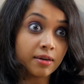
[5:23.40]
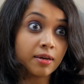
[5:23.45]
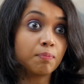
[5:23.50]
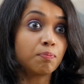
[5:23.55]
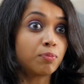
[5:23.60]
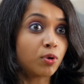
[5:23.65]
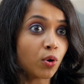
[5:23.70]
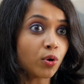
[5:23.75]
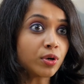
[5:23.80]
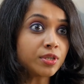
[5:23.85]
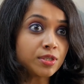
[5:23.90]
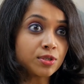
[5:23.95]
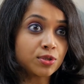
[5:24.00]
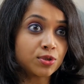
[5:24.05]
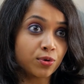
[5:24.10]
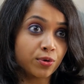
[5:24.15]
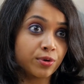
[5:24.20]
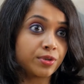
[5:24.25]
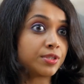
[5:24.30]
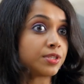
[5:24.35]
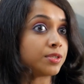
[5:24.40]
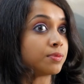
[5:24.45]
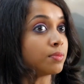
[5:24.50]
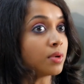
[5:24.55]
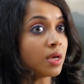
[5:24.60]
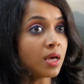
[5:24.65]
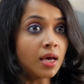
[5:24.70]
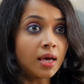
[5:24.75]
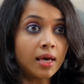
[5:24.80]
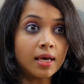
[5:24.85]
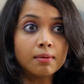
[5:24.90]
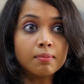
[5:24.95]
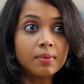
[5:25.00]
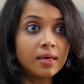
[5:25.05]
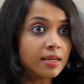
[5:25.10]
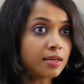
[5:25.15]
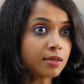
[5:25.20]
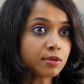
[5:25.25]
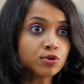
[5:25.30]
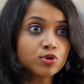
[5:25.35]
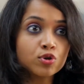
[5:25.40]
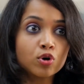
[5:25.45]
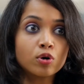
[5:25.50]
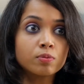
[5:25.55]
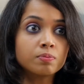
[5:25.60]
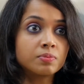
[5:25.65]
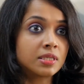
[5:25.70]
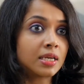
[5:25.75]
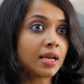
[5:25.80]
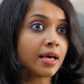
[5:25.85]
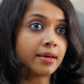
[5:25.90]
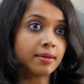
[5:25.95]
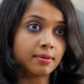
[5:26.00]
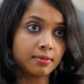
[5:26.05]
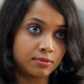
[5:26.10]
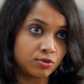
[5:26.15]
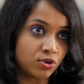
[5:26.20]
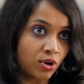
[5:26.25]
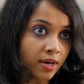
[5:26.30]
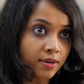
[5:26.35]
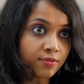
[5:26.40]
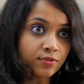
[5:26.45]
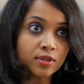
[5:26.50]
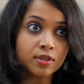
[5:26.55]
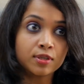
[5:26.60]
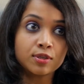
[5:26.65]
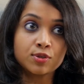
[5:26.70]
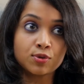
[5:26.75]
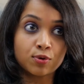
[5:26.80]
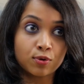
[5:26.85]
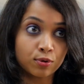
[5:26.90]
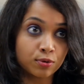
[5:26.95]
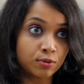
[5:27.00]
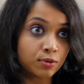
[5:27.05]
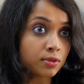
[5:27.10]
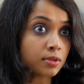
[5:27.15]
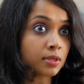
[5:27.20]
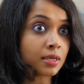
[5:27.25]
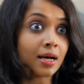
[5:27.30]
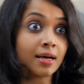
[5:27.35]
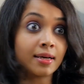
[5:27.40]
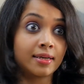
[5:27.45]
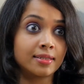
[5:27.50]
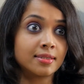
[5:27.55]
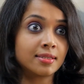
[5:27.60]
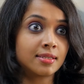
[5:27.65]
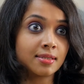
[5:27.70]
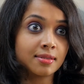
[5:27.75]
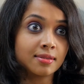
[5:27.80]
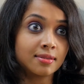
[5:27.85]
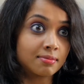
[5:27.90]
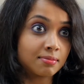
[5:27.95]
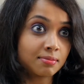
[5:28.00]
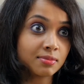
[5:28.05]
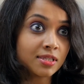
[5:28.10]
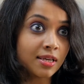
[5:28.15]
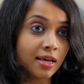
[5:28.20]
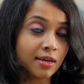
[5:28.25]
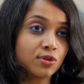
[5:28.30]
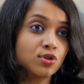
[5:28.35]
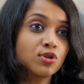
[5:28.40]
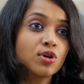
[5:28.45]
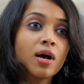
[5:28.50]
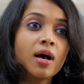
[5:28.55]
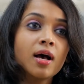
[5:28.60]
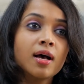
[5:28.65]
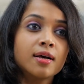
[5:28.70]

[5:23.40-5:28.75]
are employed in tourism, in menial jobs like drivers or guides and such.